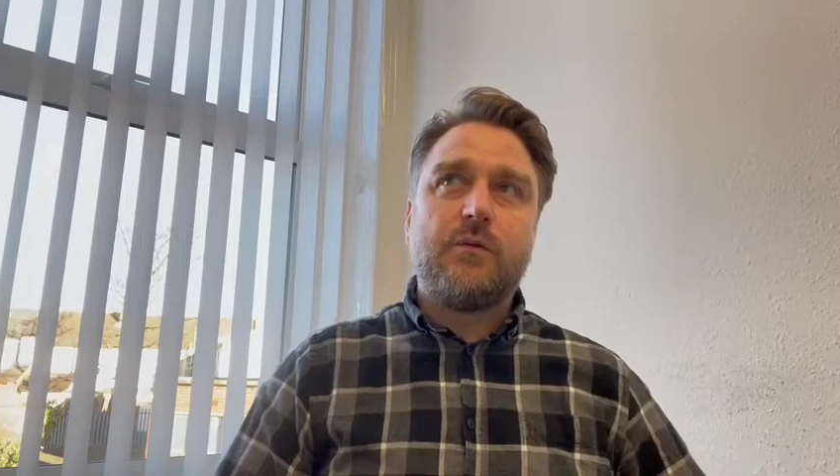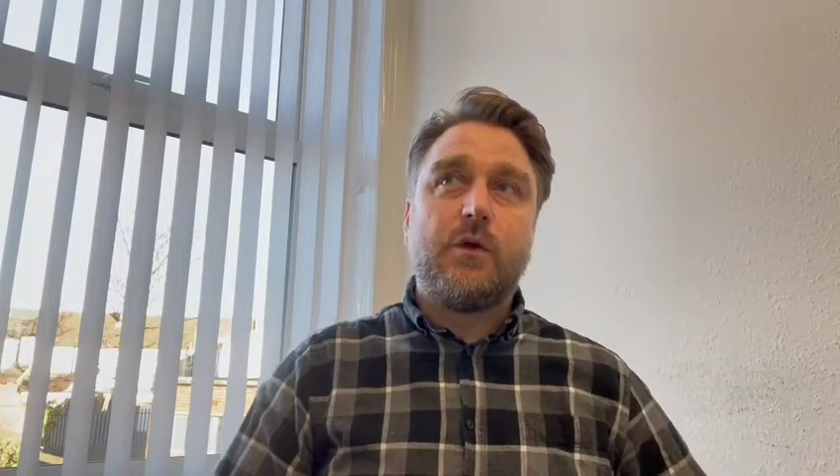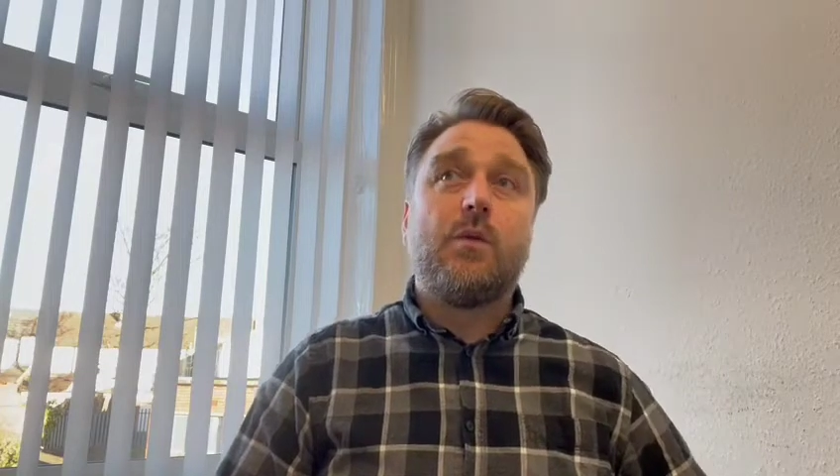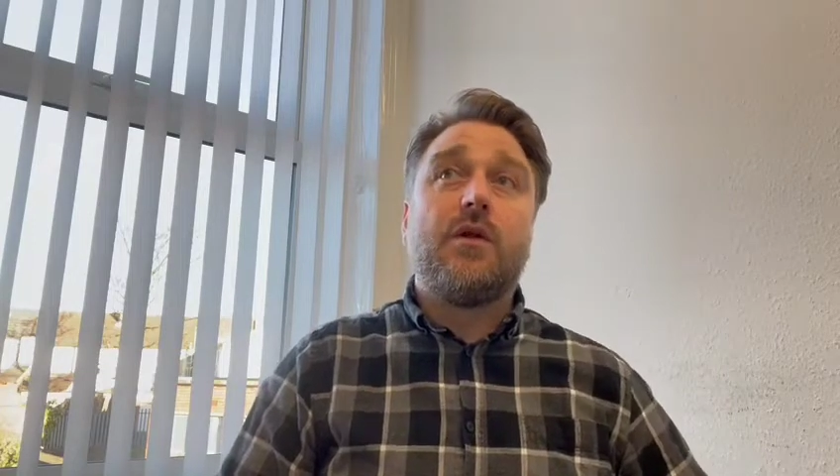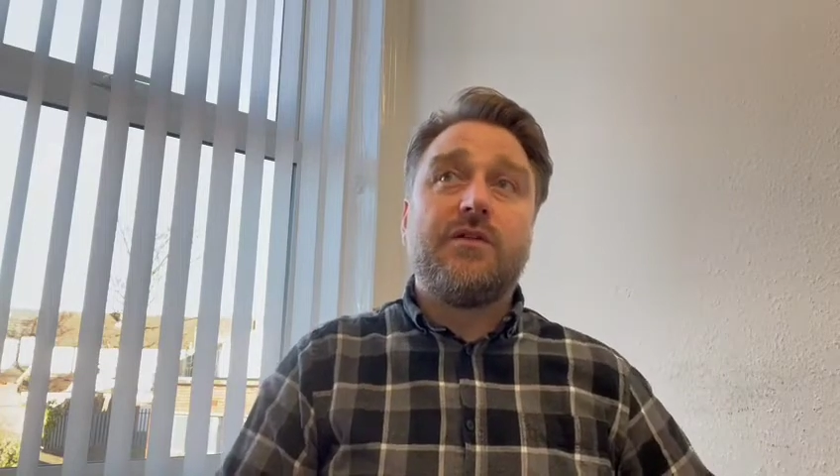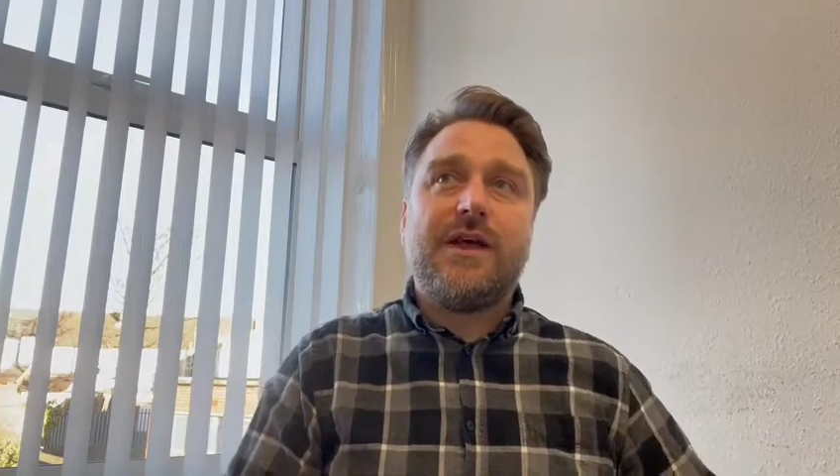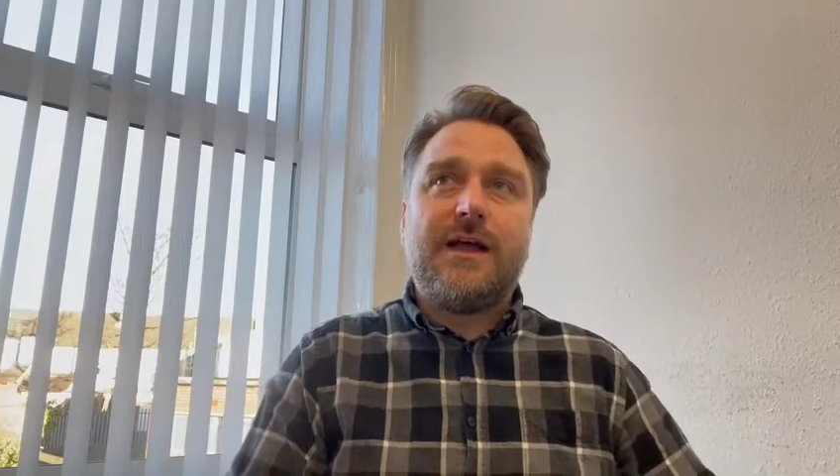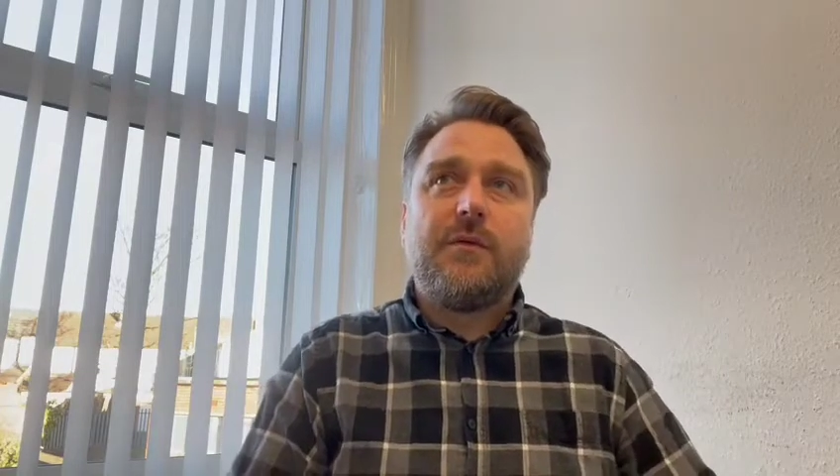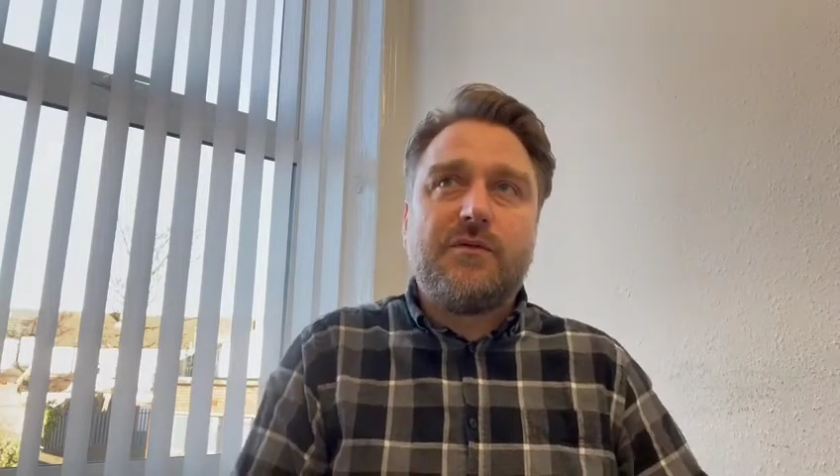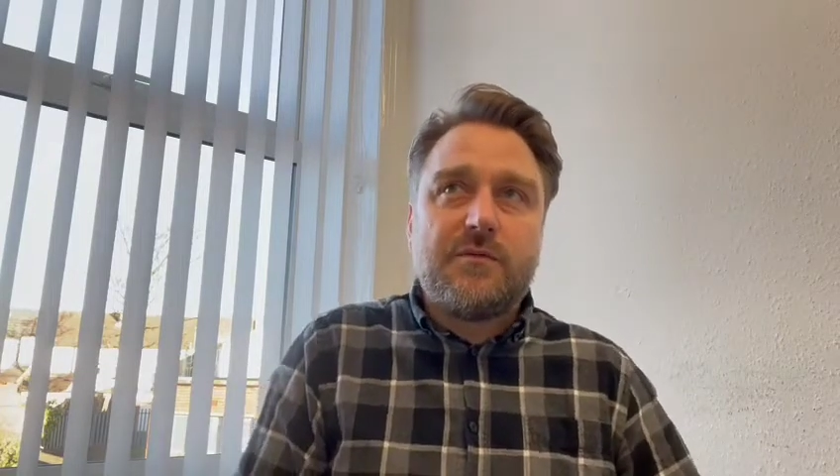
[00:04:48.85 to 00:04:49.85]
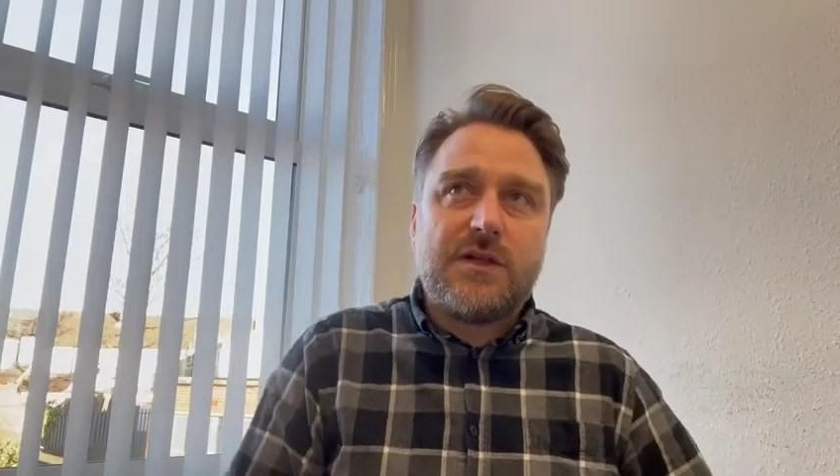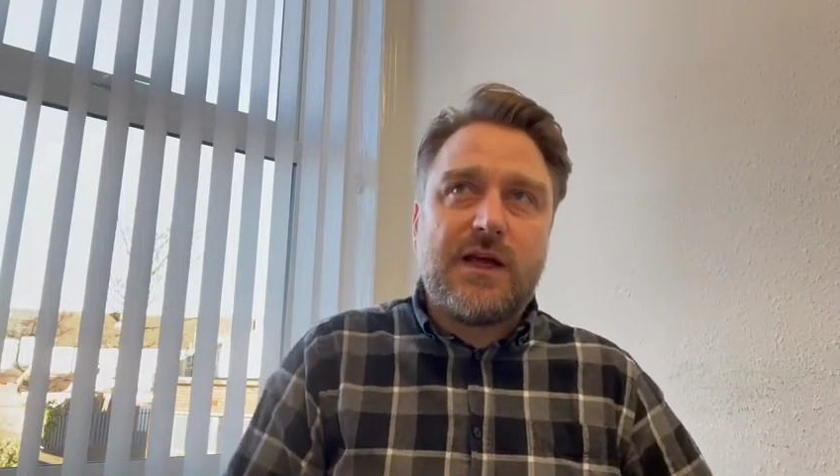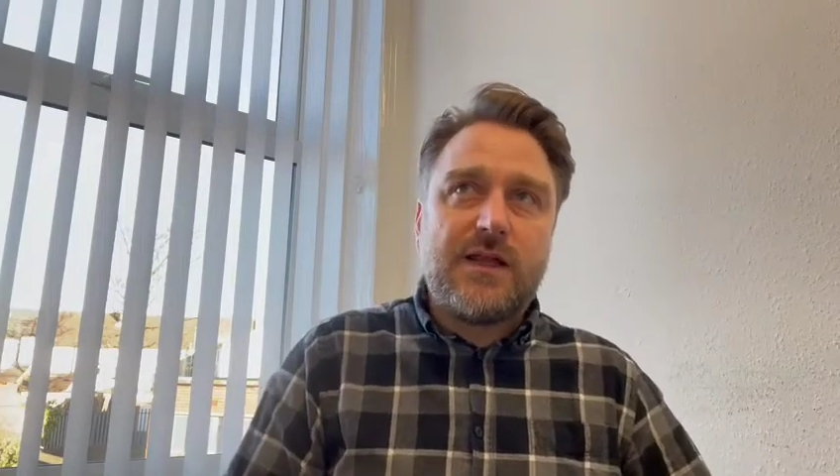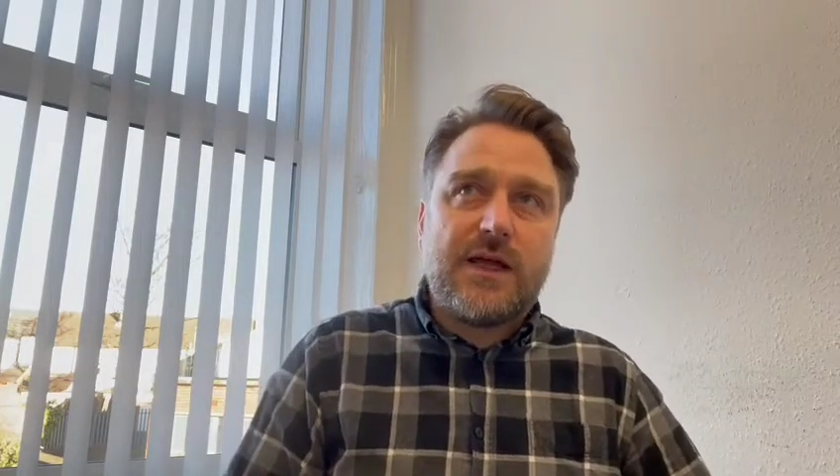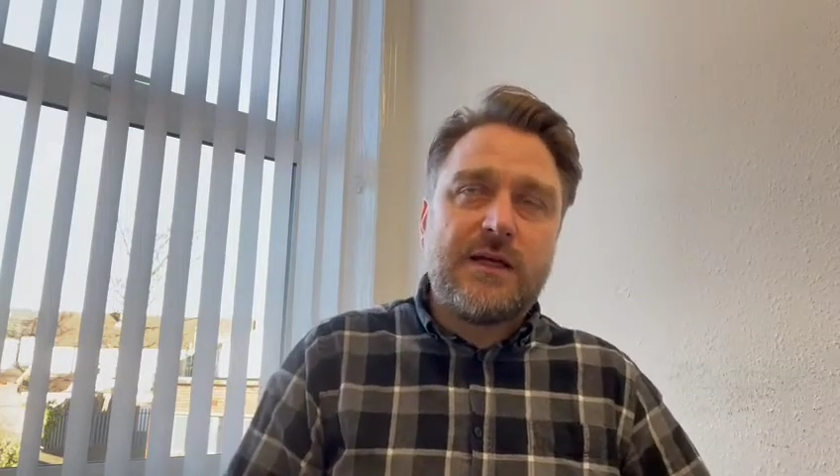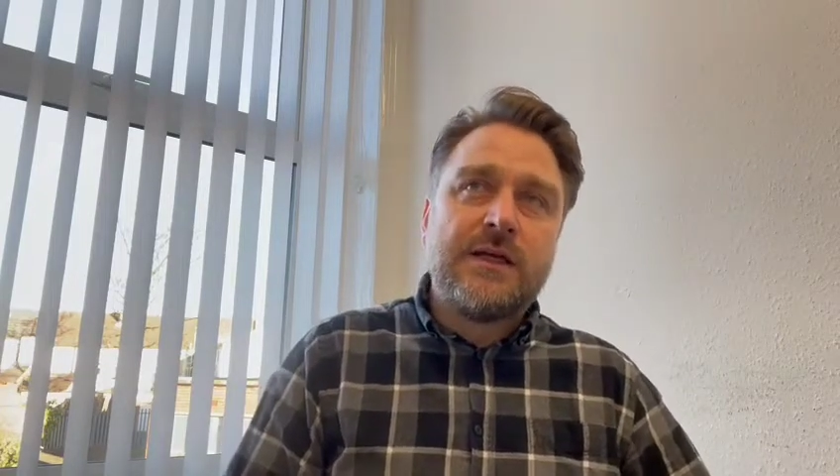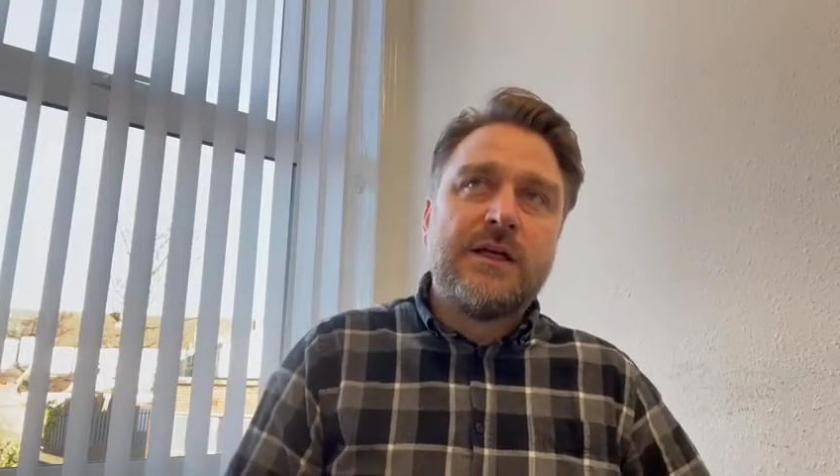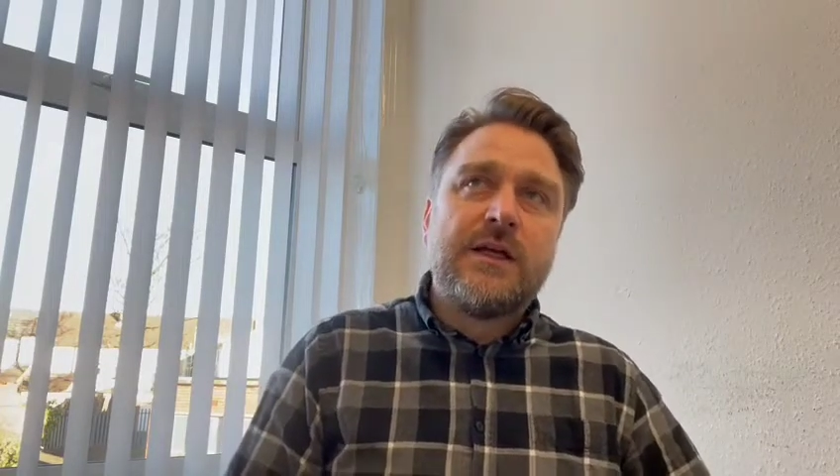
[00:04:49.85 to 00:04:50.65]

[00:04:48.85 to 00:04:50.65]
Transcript: will want to help somebody like that.